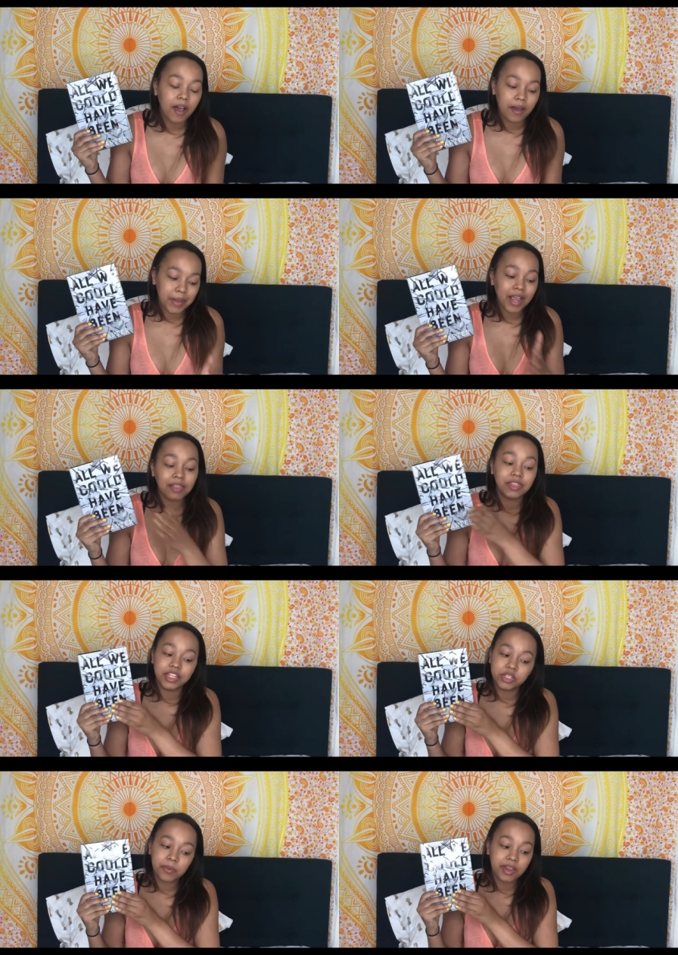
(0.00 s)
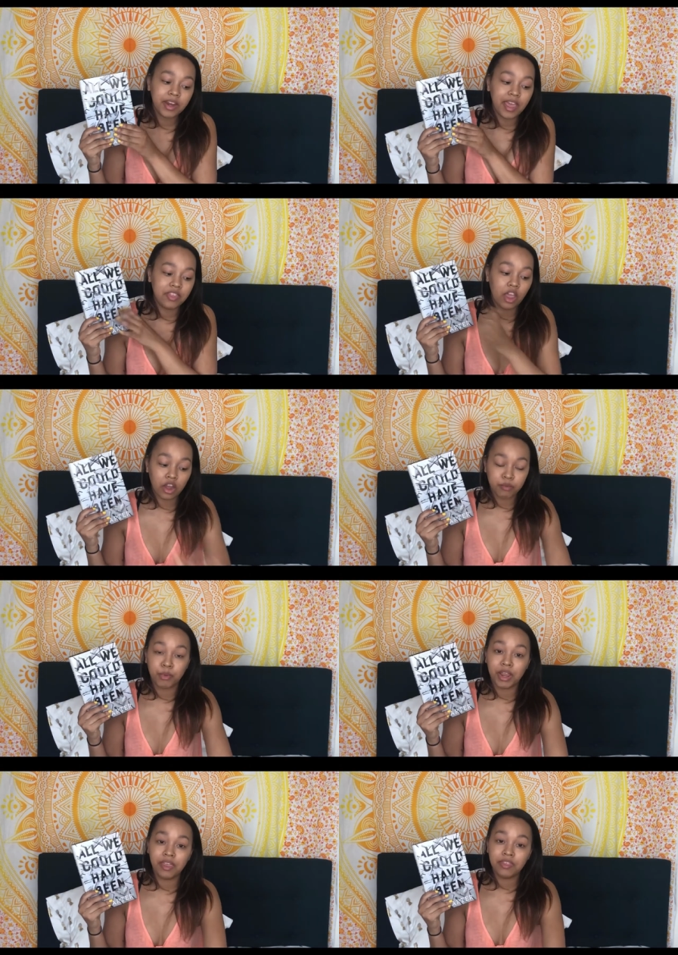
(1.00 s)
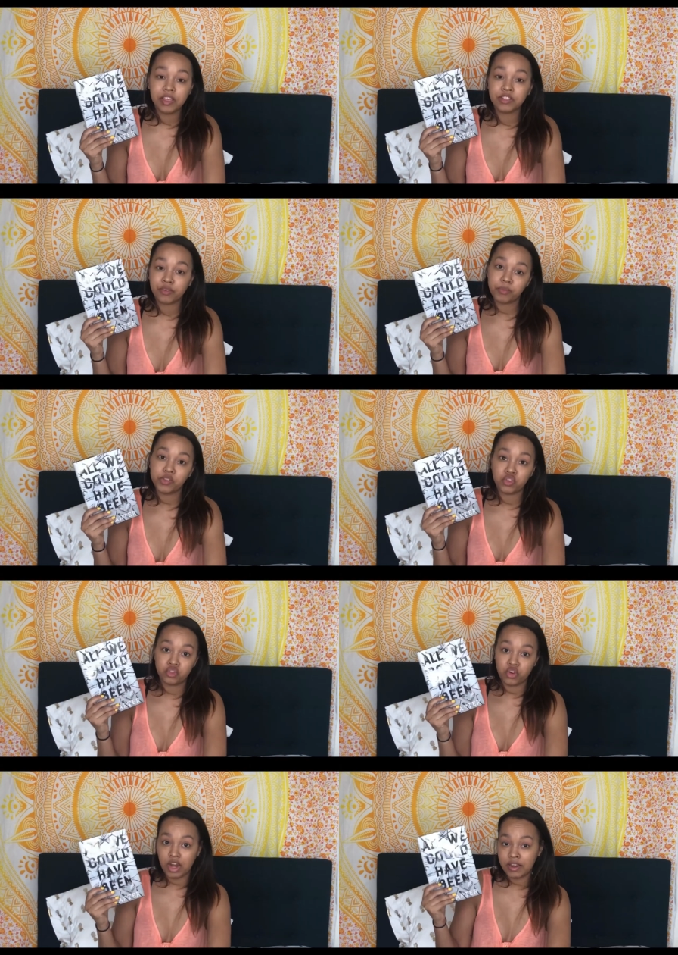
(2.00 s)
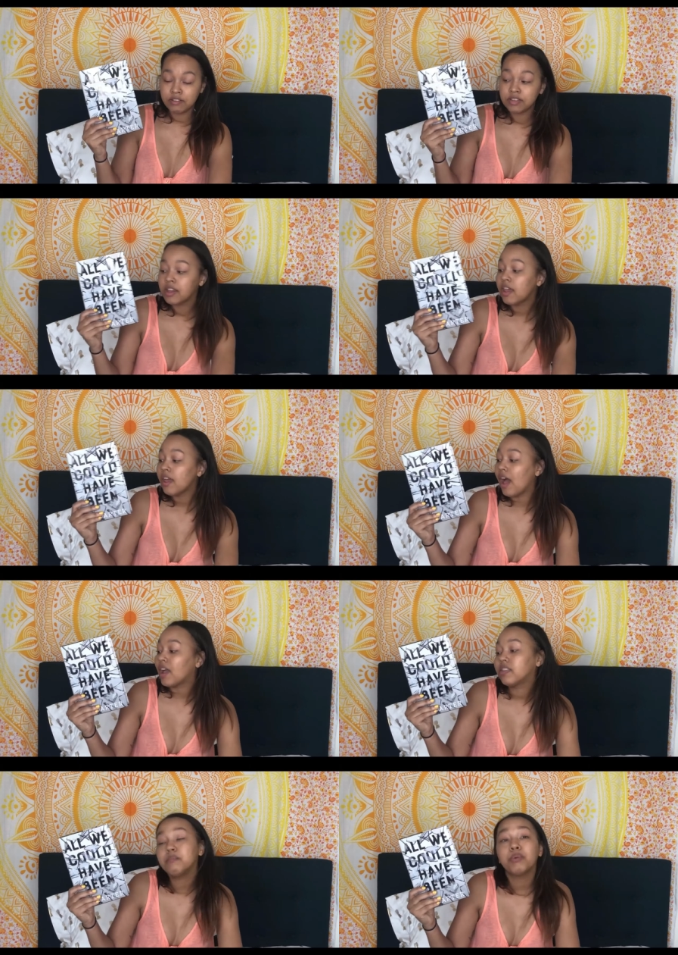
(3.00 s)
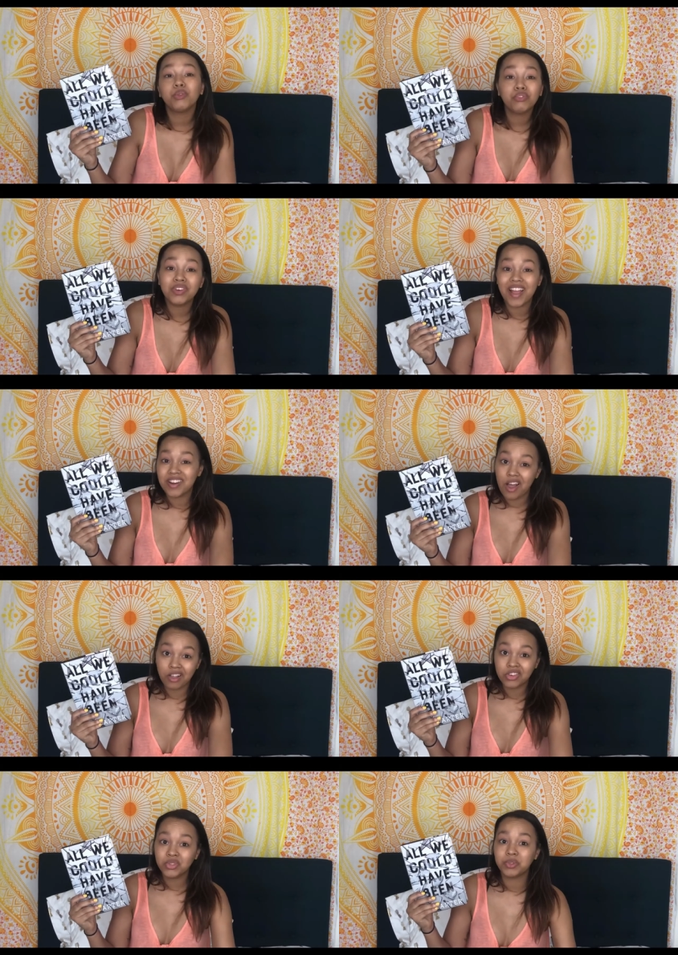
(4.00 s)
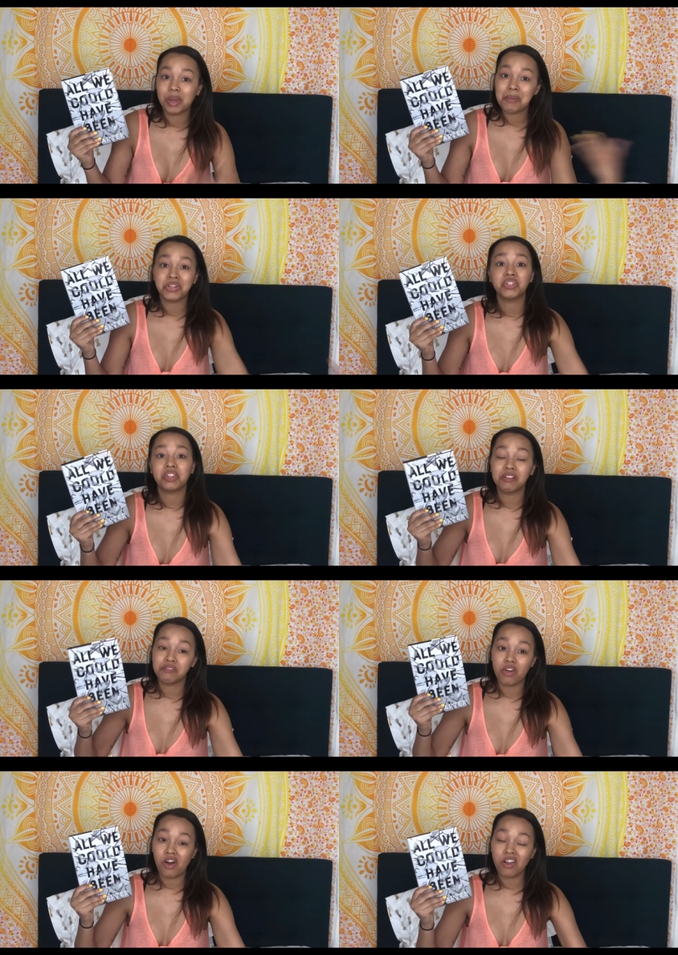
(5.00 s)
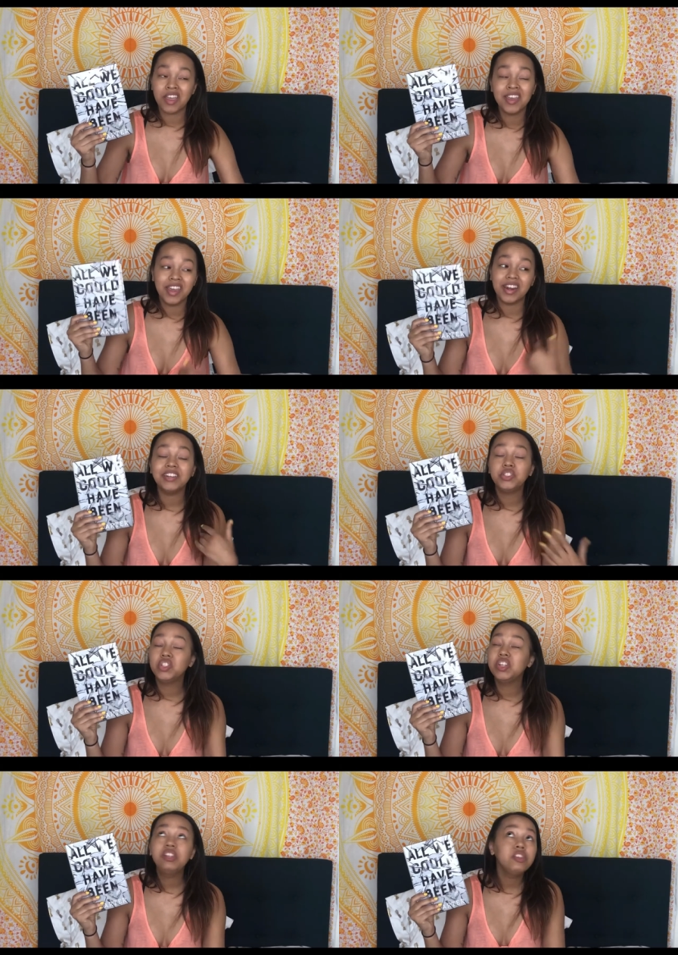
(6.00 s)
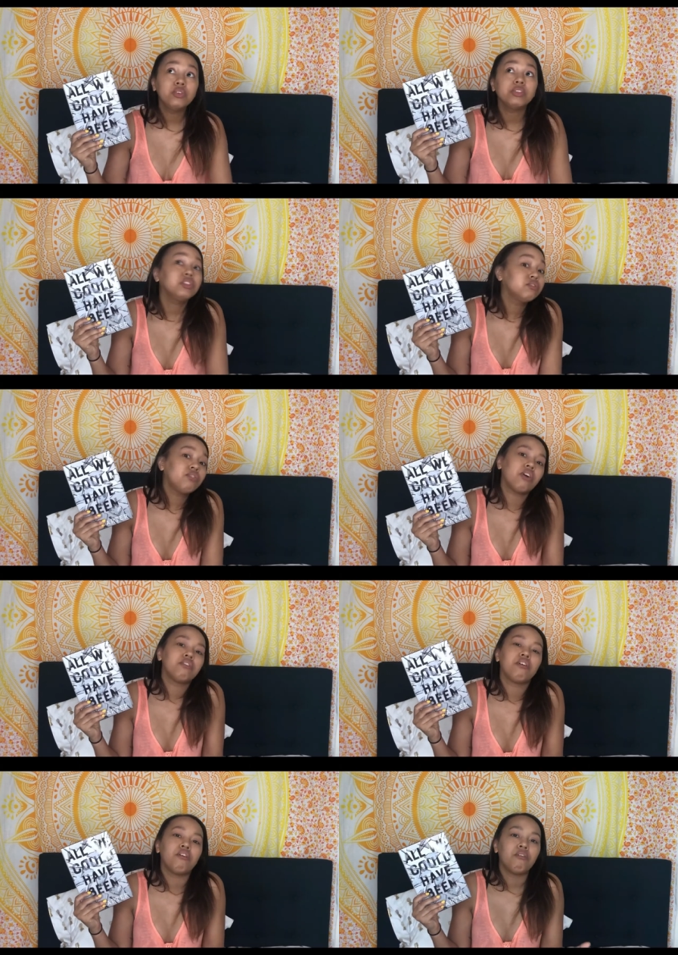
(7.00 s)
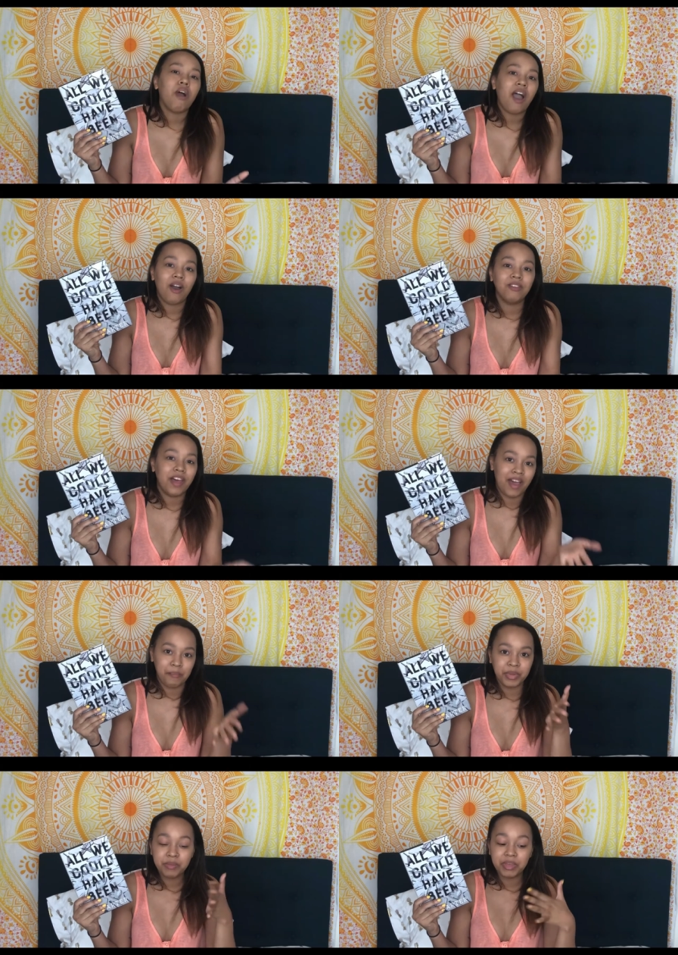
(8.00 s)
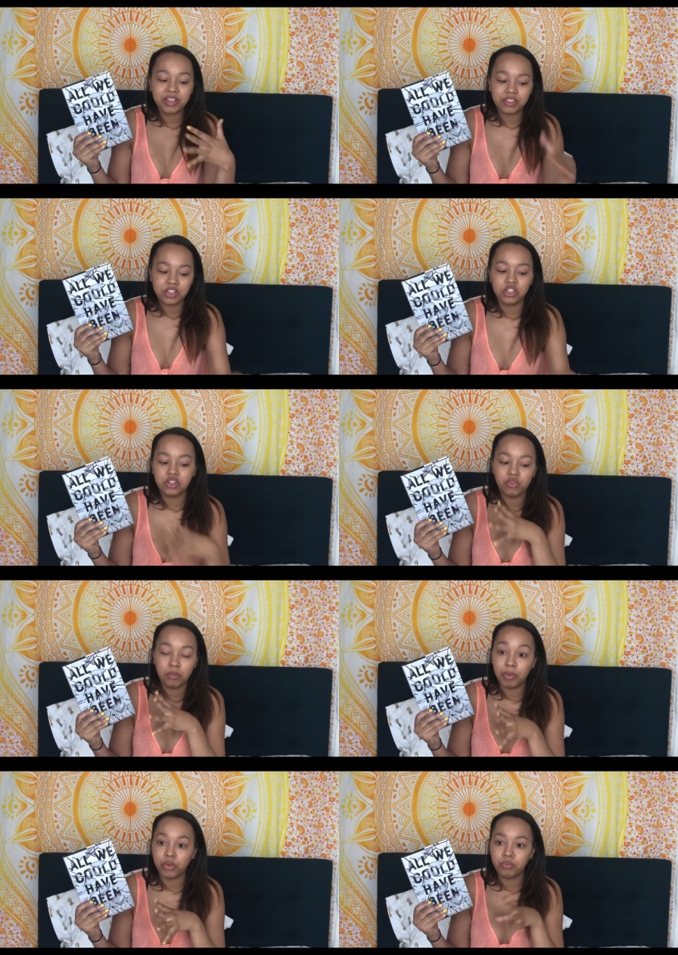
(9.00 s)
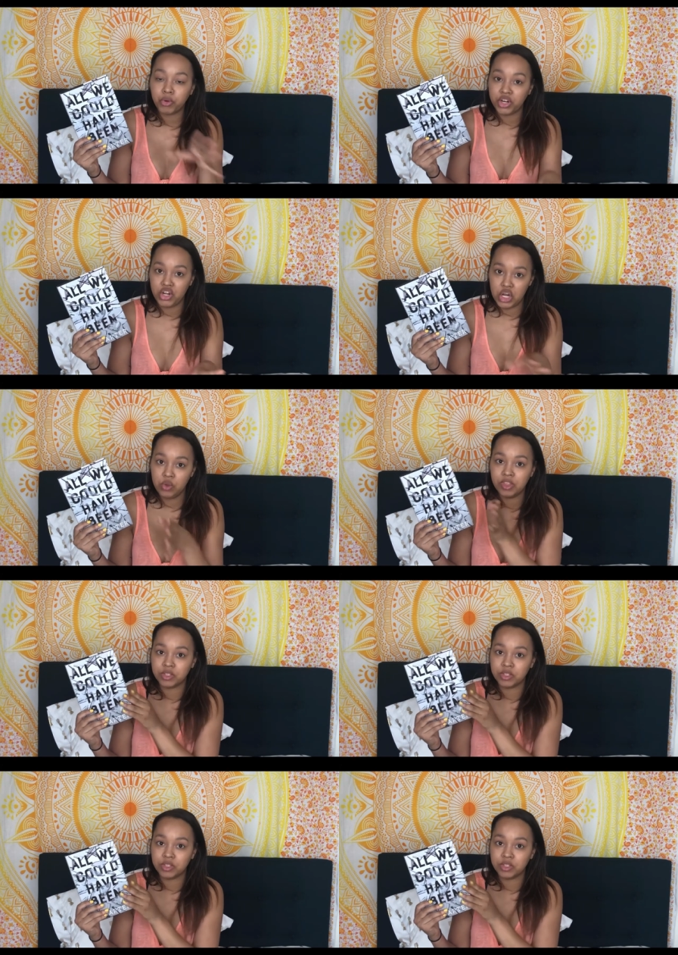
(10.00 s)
Um, I got this one and The Art of Breaking Things from The Strand. I got them both for $9, which I mentioned in the vlog, and I literally do not know how that happened because these two are both pretty new.